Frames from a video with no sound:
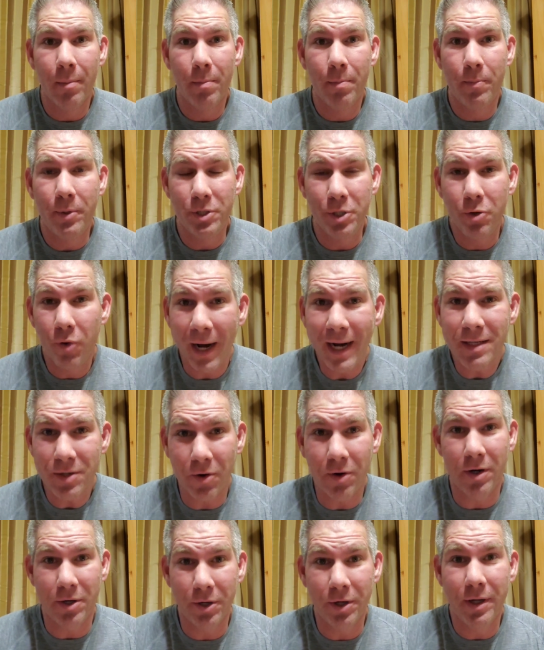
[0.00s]
but your grades
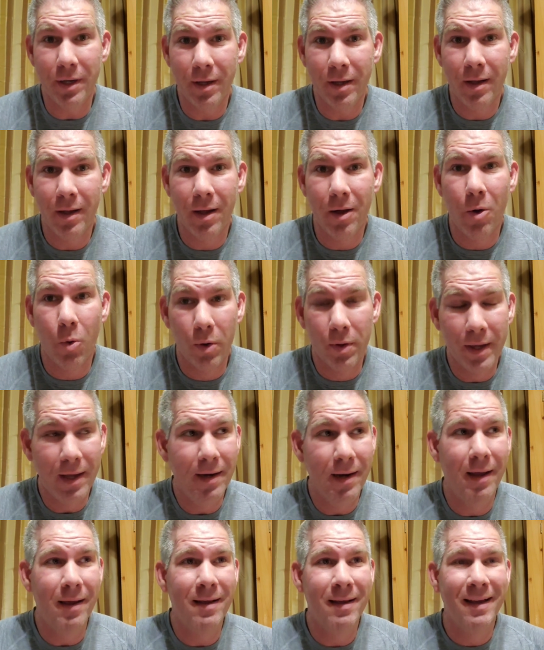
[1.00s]
aren't good, well
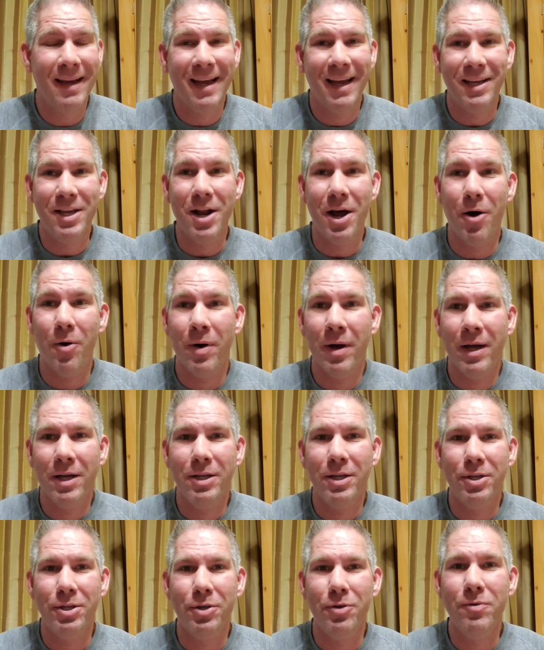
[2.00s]
then, you know,
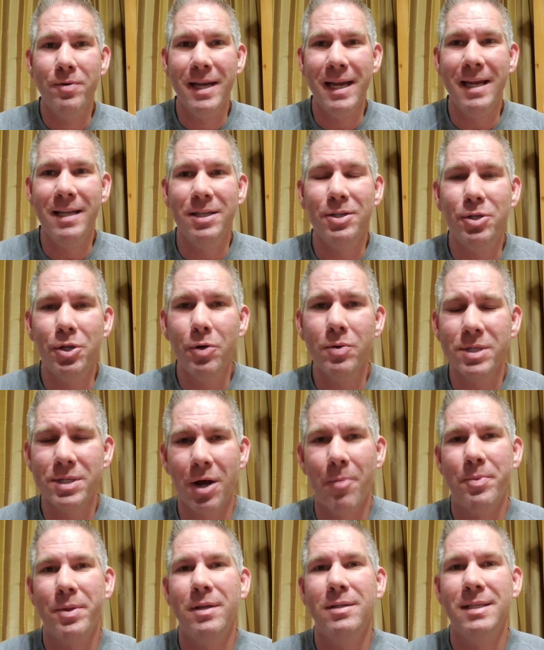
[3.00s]
you need to do
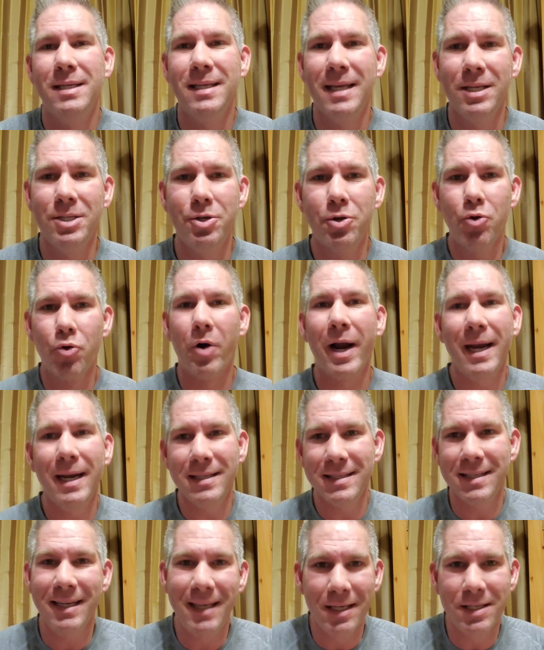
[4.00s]
something to get your
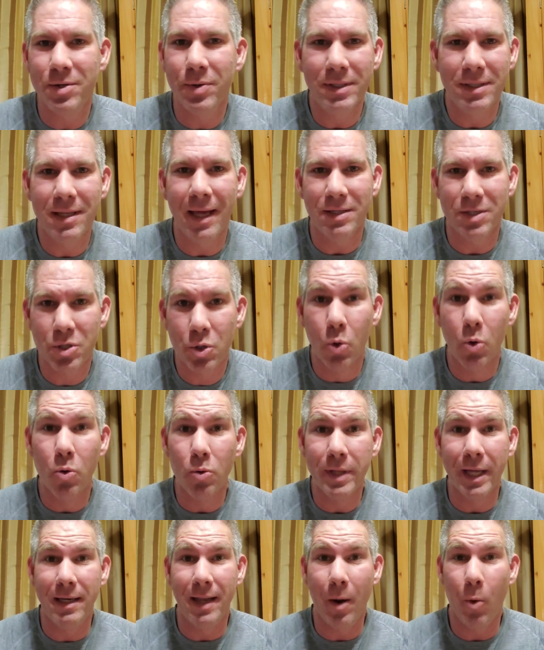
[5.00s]
grades, to get you into that
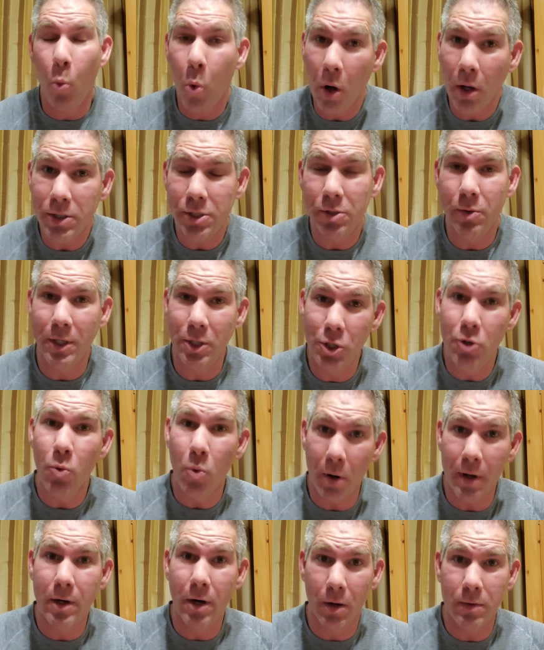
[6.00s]
school that wants you and you
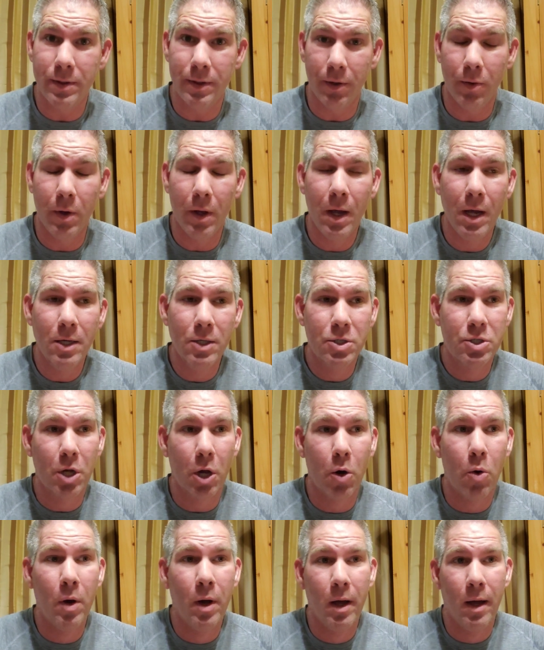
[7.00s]
want to go to.
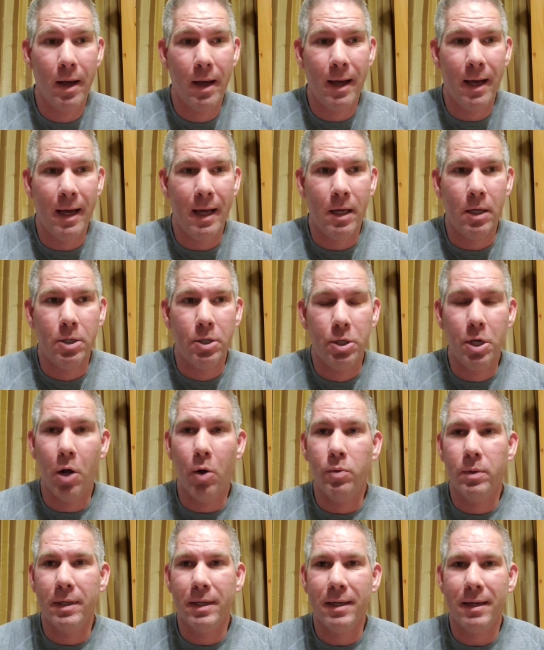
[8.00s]
So,
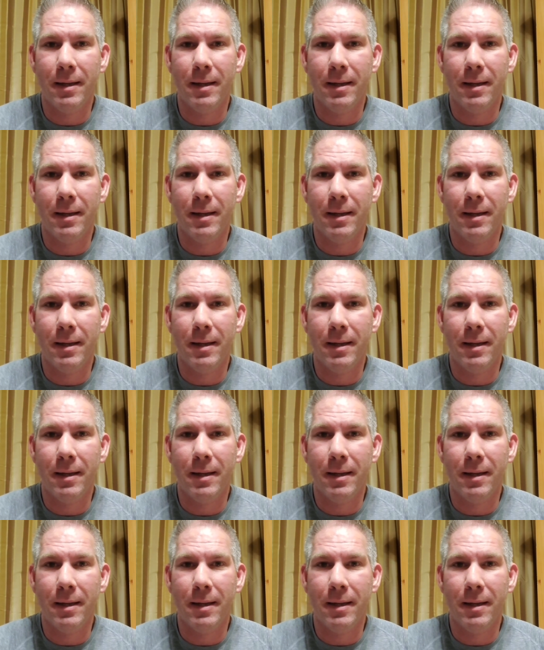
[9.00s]
you